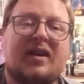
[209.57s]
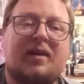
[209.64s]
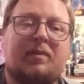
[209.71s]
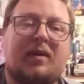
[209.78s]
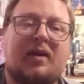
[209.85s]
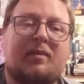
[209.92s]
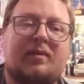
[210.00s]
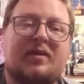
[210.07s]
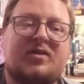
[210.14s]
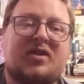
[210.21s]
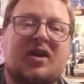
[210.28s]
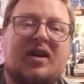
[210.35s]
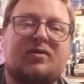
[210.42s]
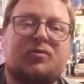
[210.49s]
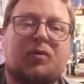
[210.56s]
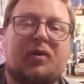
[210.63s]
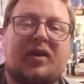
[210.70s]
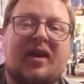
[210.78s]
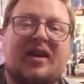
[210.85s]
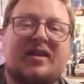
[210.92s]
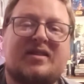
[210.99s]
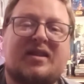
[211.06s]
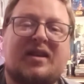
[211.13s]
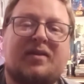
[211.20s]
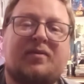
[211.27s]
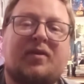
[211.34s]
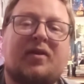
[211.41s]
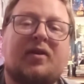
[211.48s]
Keeping him in the shadows where you can't
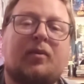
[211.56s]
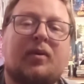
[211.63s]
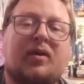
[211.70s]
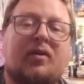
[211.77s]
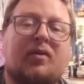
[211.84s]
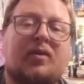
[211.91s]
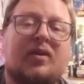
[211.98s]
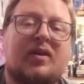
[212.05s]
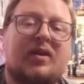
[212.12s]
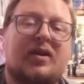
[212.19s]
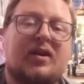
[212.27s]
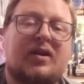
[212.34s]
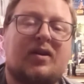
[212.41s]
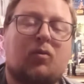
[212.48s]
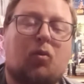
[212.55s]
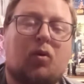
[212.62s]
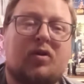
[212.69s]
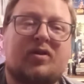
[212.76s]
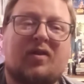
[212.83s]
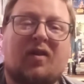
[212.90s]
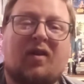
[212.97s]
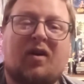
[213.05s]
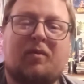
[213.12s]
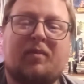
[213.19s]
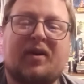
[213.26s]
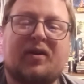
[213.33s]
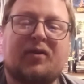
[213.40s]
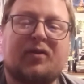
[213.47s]
see him very well worked a
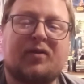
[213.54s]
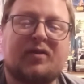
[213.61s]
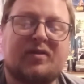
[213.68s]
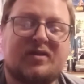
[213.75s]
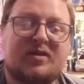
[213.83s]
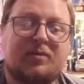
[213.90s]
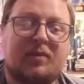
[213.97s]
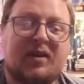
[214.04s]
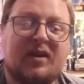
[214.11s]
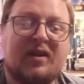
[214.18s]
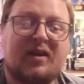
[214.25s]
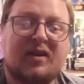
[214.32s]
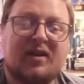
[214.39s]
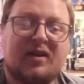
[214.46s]
lot better to me.